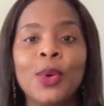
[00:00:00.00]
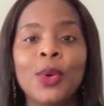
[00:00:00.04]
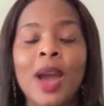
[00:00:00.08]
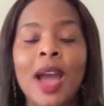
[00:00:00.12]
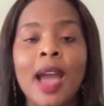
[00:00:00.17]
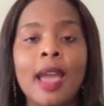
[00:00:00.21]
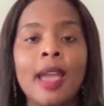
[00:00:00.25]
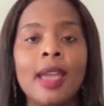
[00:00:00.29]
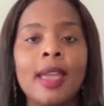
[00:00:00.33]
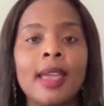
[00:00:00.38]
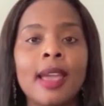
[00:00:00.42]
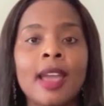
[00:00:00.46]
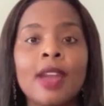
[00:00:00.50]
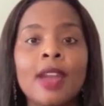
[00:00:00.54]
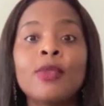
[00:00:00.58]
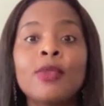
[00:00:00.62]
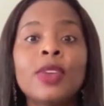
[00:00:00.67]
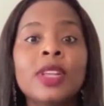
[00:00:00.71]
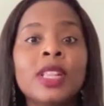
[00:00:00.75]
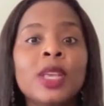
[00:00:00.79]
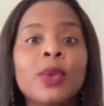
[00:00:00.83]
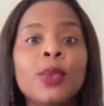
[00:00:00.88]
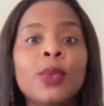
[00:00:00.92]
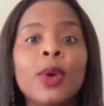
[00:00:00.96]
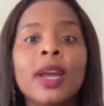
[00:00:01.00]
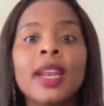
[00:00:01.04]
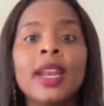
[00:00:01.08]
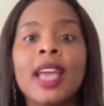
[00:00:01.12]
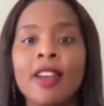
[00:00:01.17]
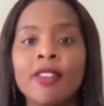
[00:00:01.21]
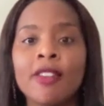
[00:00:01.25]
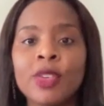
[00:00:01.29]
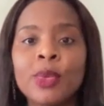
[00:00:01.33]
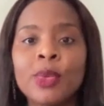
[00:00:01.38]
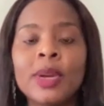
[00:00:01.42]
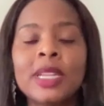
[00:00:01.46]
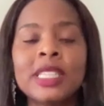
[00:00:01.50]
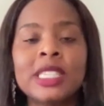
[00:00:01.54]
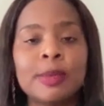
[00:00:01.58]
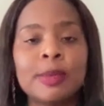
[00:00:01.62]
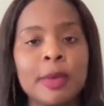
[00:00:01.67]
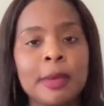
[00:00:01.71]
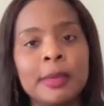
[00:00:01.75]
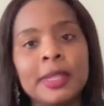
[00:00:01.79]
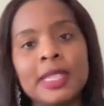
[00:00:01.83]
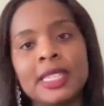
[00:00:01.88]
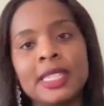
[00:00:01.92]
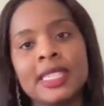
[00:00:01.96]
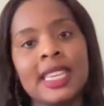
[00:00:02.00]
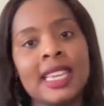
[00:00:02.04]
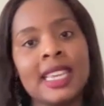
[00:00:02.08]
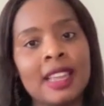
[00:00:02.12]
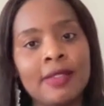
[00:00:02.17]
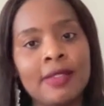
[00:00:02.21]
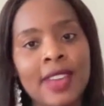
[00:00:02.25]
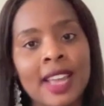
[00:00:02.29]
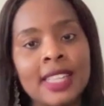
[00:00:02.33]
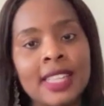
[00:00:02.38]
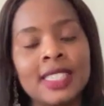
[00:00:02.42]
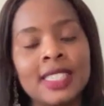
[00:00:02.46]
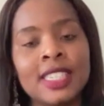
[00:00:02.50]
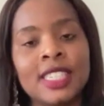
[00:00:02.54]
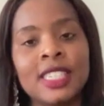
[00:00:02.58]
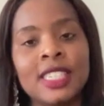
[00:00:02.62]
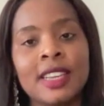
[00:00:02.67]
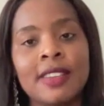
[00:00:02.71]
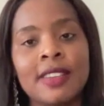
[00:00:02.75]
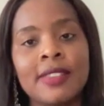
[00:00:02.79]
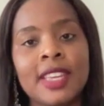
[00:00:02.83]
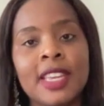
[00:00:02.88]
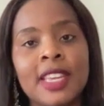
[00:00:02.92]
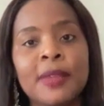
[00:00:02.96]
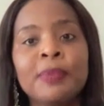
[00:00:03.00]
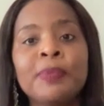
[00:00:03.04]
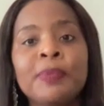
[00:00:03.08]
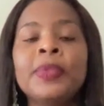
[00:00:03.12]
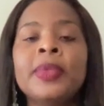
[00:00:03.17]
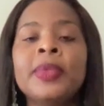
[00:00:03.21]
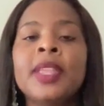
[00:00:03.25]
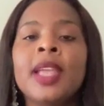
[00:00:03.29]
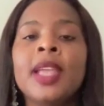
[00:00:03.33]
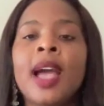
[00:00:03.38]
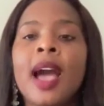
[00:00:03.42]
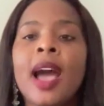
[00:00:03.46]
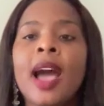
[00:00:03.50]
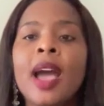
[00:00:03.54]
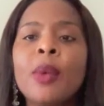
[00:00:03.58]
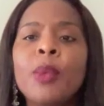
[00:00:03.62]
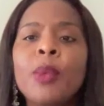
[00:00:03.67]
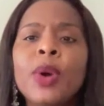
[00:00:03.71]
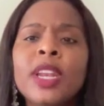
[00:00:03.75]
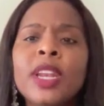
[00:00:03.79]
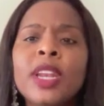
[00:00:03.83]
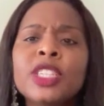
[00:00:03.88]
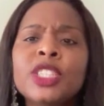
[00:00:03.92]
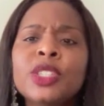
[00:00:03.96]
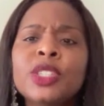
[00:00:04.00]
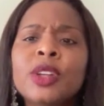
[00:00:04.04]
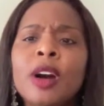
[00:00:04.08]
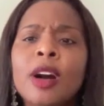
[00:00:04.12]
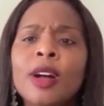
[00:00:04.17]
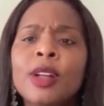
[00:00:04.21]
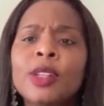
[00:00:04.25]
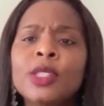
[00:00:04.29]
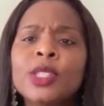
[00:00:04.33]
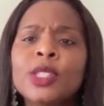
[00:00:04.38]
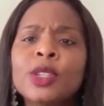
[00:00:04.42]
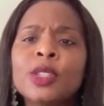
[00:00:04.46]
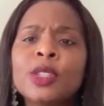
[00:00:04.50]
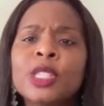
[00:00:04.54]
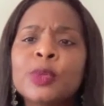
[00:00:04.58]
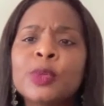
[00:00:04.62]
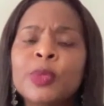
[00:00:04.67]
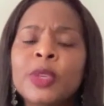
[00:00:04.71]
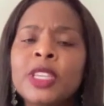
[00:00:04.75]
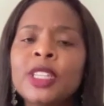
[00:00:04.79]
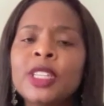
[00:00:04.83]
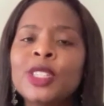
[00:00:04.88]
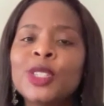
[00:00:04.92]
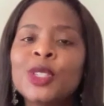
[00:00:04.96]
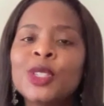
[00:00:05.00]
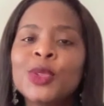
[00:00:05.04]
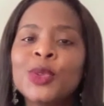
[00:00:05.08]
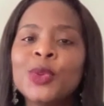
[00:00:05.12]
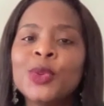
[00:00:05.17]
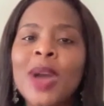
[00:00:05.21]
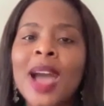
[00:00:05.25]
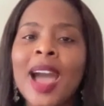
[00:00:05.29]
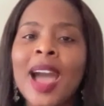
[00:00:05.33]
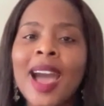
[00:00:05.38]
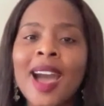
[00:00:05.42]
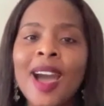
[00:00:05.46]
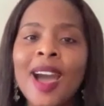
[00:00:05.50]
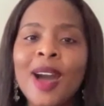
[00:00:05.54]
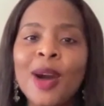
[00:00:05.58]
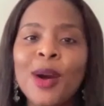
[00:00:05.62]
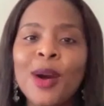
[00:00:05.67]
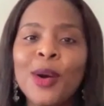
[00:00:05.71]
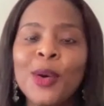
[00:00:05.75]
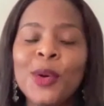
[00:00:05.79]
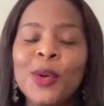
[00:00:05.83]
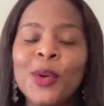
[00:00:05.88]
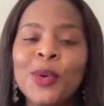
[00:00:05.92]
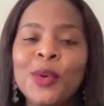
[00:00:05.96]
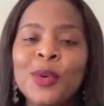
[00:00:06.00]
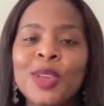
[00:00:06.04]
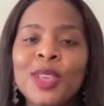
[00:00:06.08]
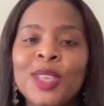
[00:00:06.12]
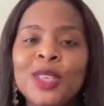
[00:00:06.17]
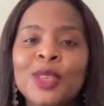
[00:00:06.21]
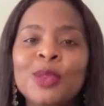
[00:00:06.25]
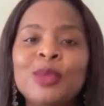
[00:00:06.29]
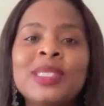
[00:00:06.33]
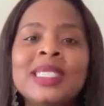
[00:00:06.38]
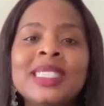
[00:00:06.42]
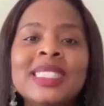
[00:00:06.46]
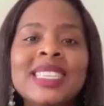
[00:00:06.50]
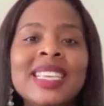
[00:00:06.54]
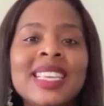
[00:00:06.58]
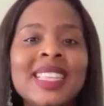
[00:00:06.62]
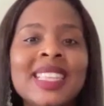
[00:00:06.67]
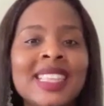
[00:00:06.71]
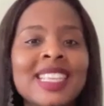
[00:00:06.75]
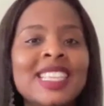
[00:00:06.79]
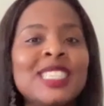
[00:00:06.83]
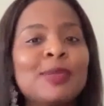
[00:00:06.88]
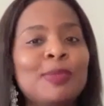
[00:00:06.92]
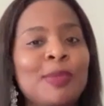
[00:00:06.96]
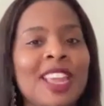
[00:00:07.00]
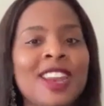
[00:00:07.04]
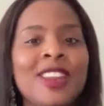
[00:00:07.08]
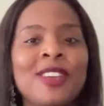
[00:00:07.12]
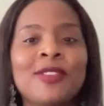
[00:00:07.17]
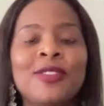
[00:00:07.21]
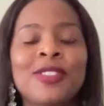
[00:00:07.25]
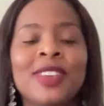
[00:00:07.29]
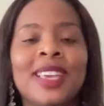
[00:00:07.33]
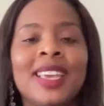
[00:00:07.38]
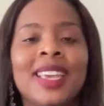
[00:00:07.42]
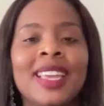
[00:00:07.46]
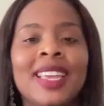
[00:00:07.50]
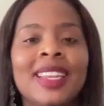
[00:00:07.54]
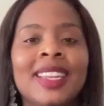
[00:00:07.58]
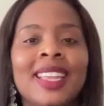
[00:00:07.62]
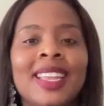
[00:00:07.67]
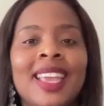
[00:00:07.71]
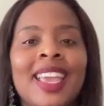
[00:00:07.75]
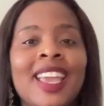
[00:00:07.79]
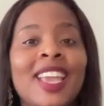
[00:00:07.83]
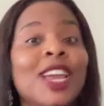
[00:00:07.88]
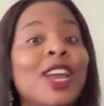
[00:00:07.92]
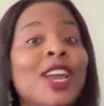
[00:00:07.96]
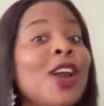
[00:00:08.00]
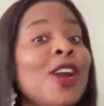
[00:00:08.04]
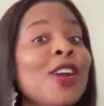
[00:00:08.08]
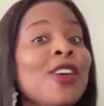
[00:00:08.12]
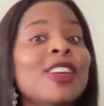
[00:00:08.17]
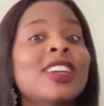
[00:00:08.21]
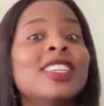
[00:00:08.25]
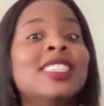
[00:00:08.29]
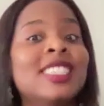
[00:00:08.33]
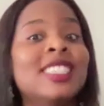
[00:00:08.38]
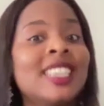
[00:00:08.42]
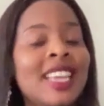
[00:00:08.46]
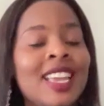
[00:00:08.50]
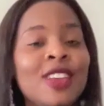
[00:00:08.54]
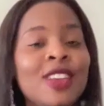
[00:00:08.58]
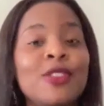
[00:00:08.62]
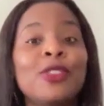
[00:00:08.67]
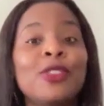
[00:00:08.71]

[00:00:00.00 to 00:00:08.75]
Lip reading: I really want everyone to be able to take advantage of it. I wanted you to also speak to how you see this benefit encouraging